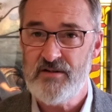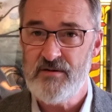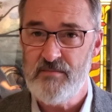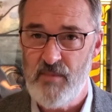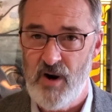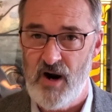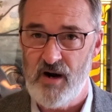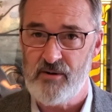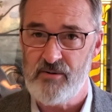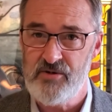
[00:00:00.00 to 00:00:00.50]

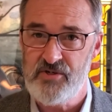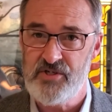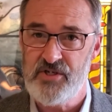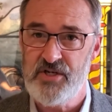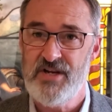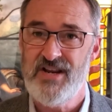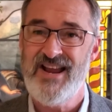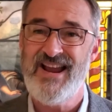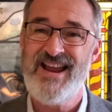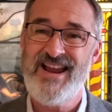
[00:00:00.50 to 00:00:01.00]

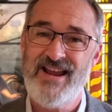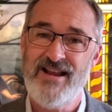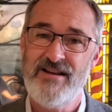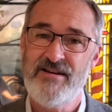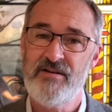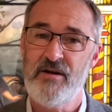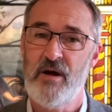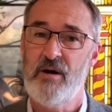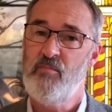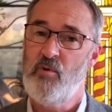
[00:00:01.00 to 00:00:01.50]
democracy
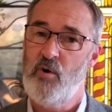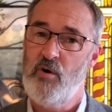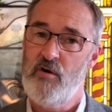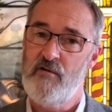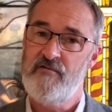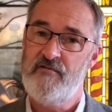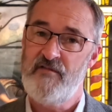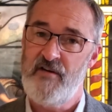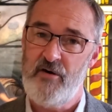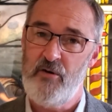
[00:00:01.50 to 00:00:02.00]
and a more
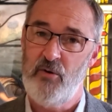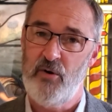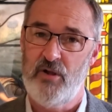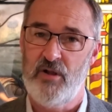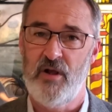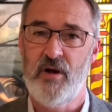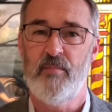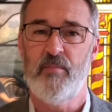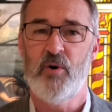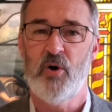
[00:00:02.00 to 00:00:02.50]

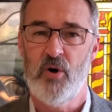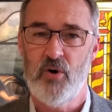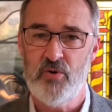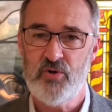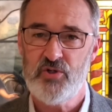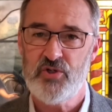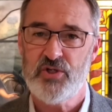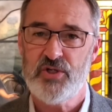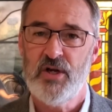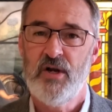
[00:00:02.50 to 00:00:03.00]
federal
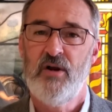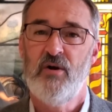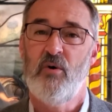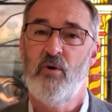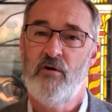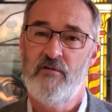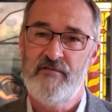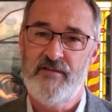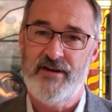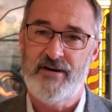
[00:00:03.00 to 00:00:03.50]
approach,
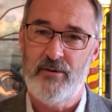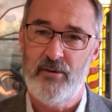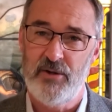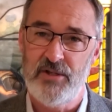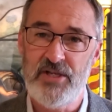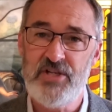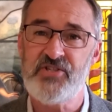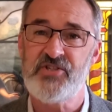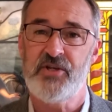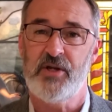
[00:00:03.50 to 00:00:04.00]
or
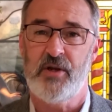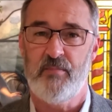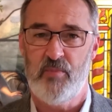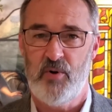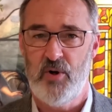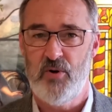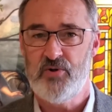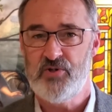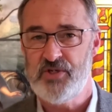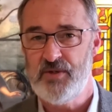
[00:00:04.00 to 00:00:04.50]
federalistic
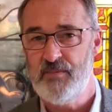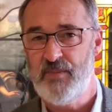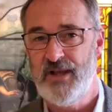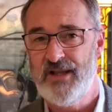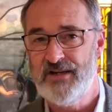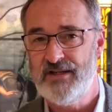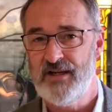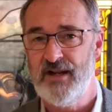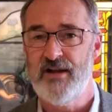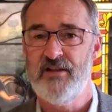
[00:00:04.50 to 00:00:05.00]
approach,
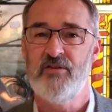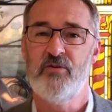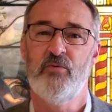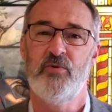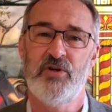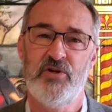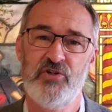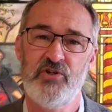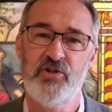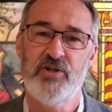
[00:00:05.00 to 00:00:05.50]
depending on the
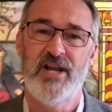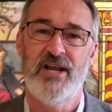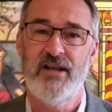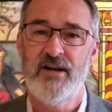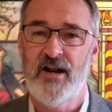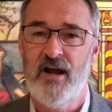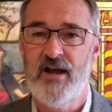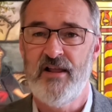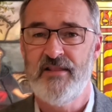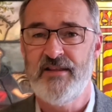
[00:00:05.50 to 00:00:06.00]
region
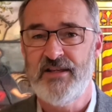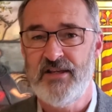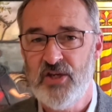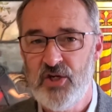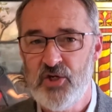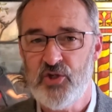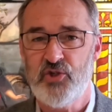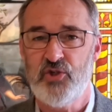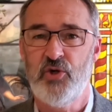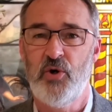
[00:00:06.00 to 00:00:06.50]
and on the
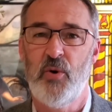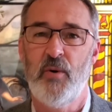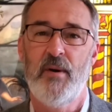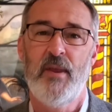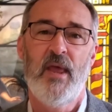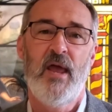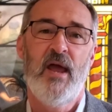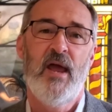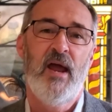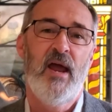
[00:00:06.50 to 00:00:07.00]
issue.
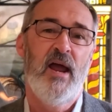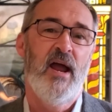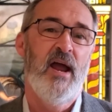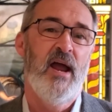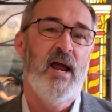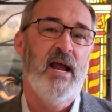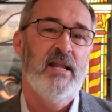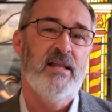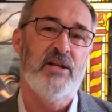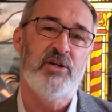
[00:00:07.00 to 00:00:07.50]

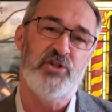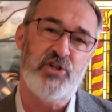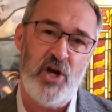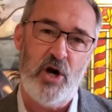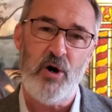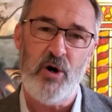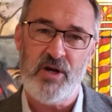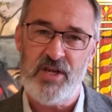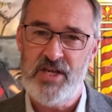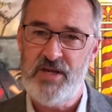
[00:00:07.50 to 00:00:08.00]
The
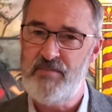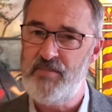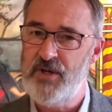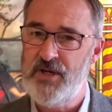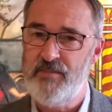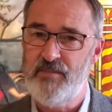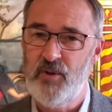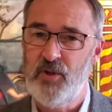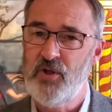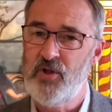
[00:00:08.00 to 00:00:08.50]
Cherokee
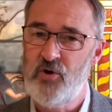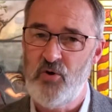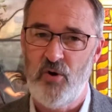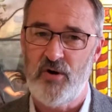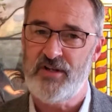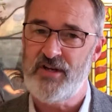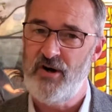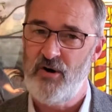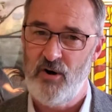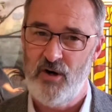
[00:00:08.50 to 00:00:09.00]
people in
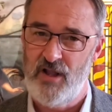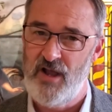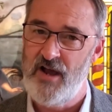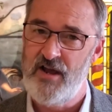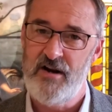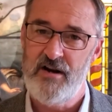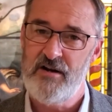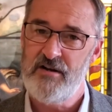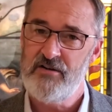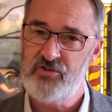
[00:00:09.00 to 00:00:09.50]
North
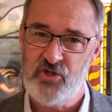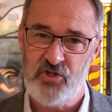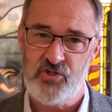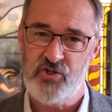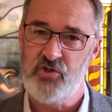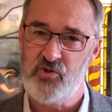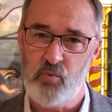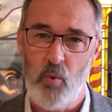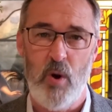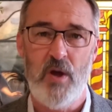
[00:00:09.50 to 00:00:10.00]
Carolina, just
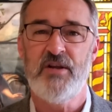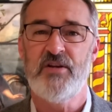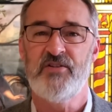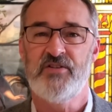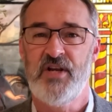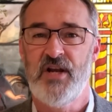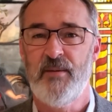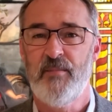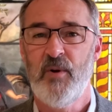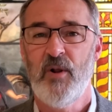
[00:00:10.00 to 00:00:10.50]
as one
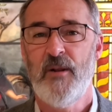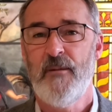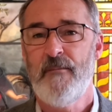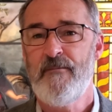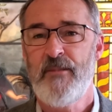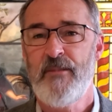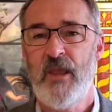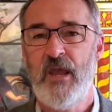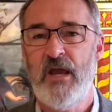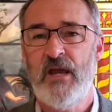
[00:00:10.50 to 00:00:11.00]

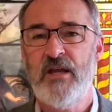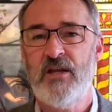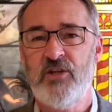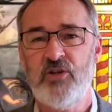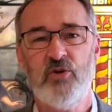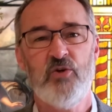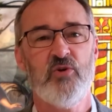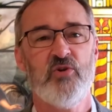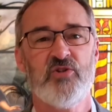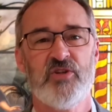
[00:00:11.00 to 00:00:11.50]
example,
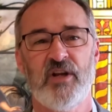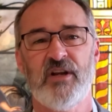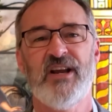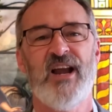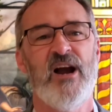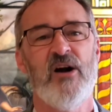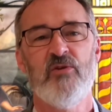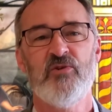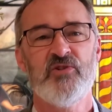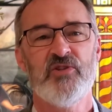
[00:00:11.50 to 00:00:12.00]
used a
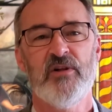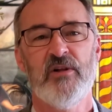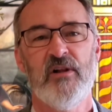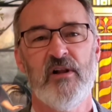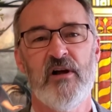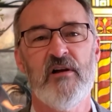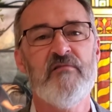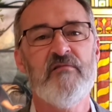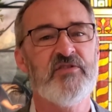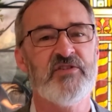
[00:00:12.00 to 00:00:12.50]
council
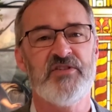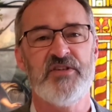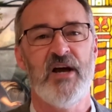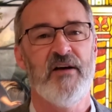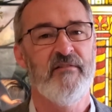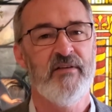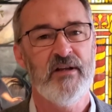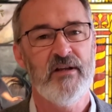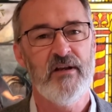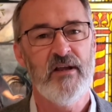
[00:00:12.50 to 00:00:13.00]
of
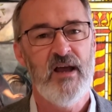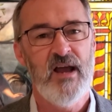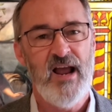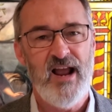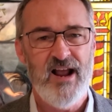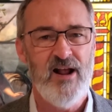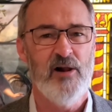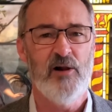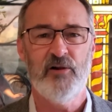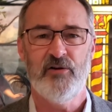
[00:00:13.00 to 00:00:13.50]
seven
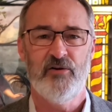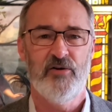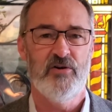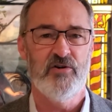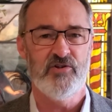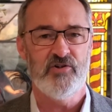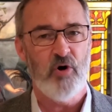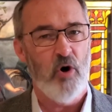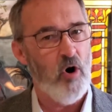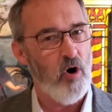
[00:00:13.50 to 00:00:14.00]

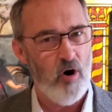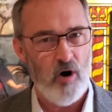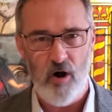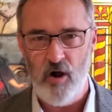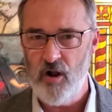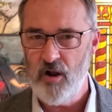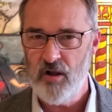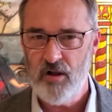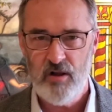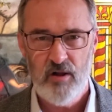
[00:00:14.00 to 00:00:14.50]
elders,
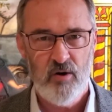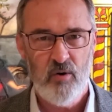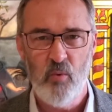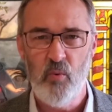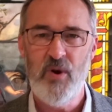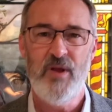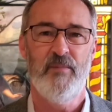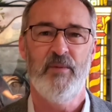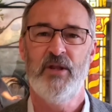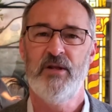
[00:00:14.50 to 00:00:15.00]
all
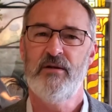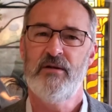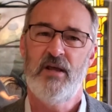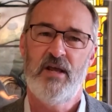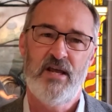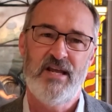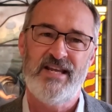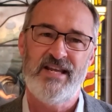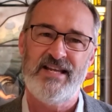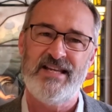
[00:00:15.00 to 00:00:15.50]

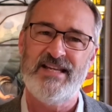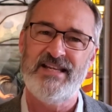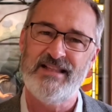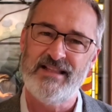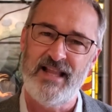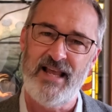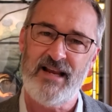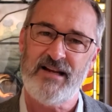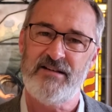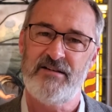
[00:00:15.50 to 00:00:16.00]
women,
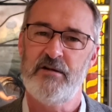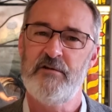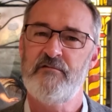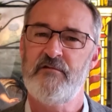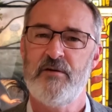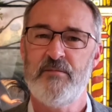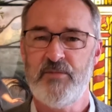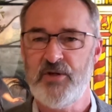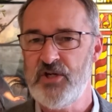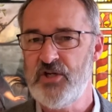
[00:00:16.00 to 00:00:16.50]
elected
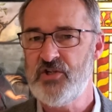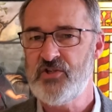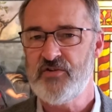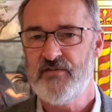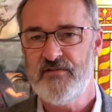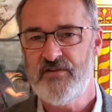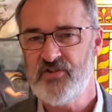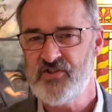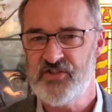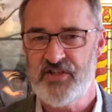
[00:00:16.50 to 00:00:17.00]
from each
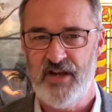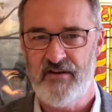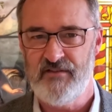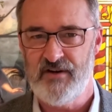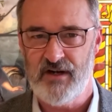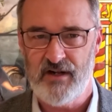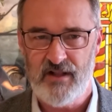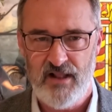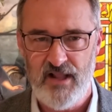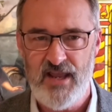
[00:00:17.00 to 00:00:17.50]
of the
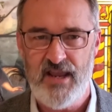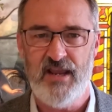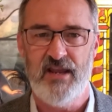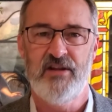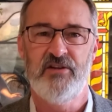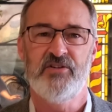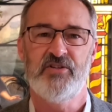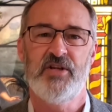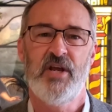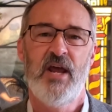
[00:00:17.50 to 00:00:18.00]
seven
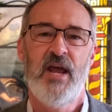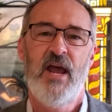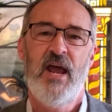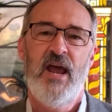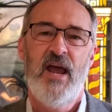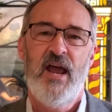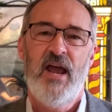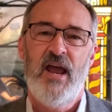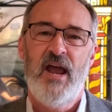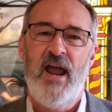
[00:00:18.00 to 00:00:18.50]
clans.
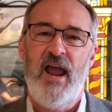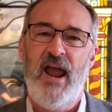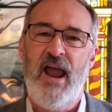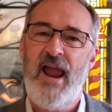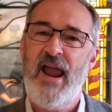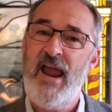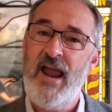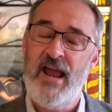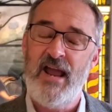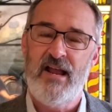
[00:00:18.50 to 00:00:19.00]

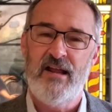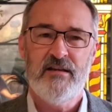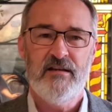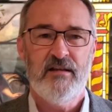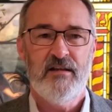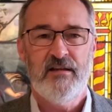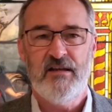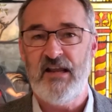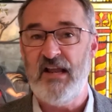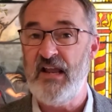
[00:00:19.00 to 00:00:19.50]

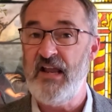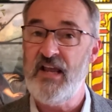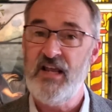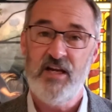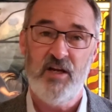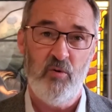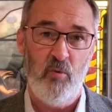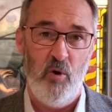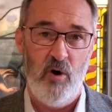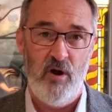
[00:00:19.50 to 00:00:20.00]
And
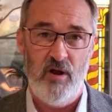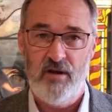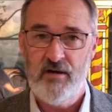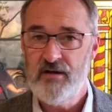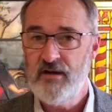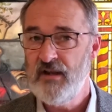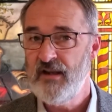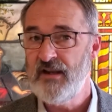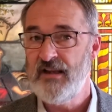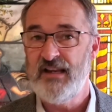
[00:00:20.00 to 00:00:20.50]

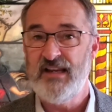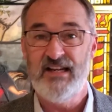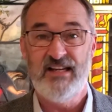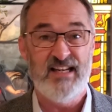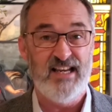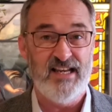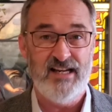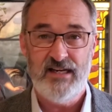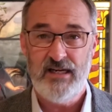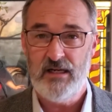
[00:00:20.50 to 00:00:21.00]
anyone in
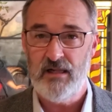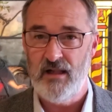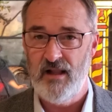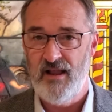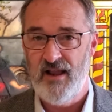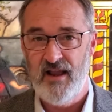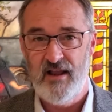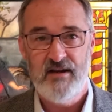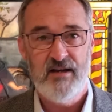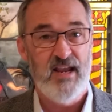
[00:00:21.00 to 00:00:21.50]
any
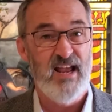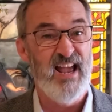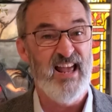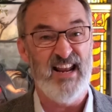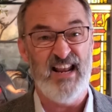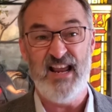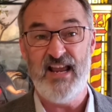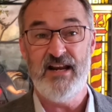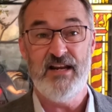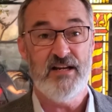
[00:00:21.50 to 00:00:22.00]
clan at
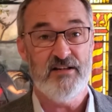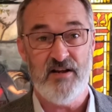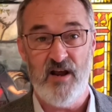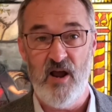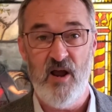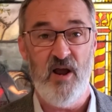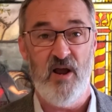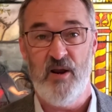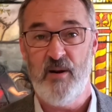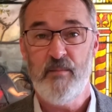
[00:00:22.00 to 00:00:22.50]
any
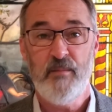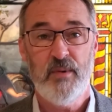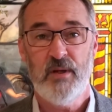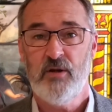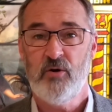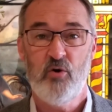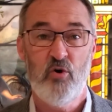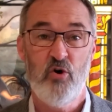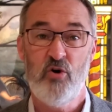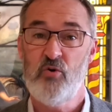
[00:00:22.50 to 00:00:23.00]
time
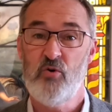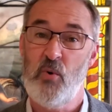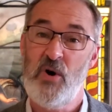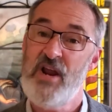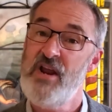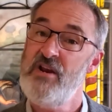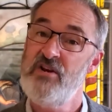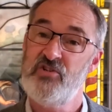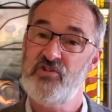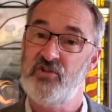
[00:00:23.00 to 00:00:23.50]
could
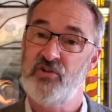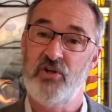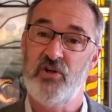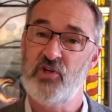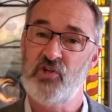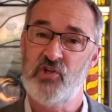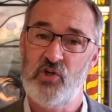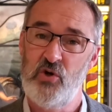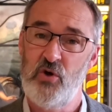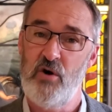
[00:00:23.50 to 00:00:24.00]
raise the
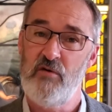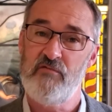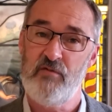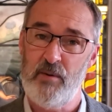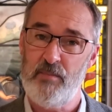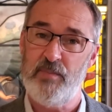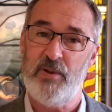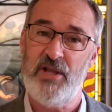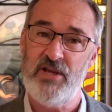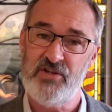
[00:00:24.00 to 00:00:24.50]
issue of
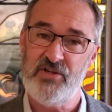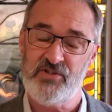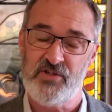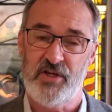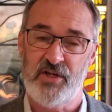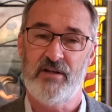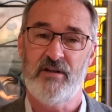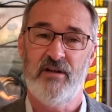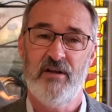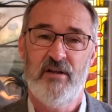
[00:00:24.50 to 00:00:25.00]

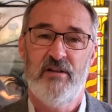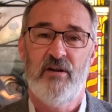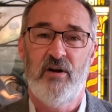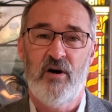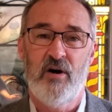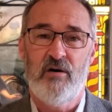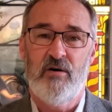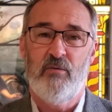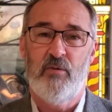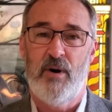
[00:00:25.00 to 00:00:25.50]
replacing
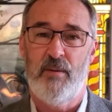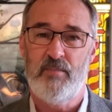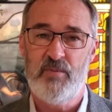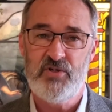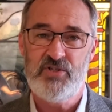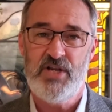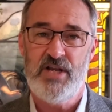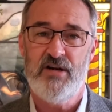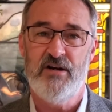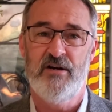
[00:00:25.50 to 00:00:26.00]
their
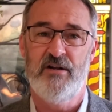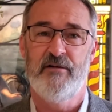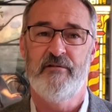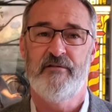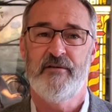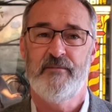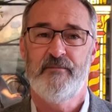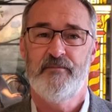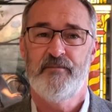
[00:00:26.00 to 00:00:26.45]
representative.